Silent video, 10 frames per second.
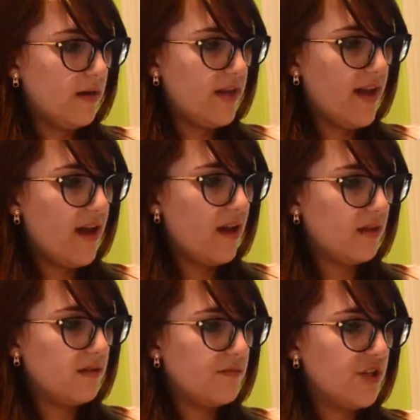Yeah,
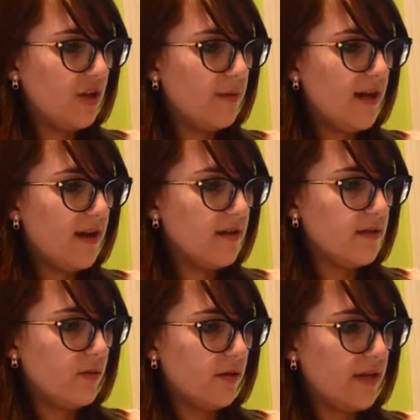Jailbot,
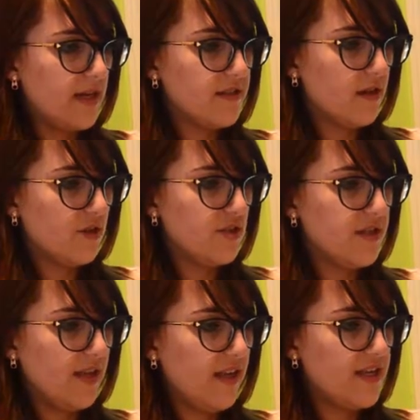the warden asked
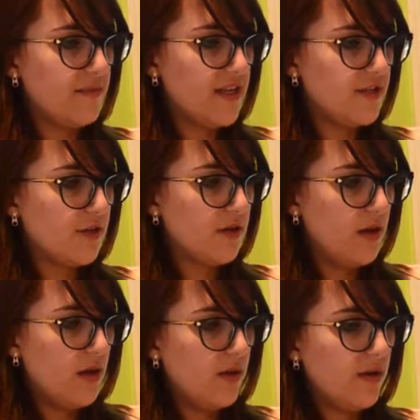cautiously. Yes, Master?
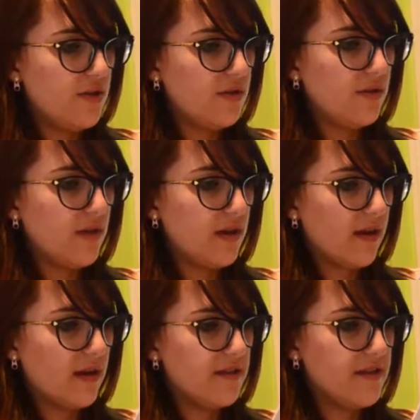We should do that
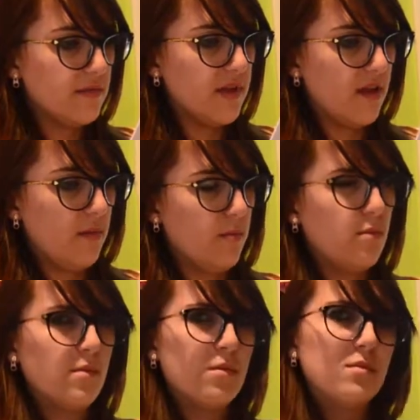again
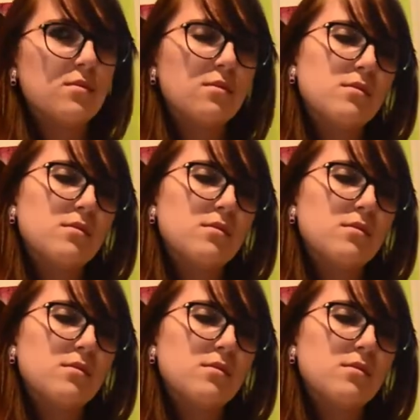sometime.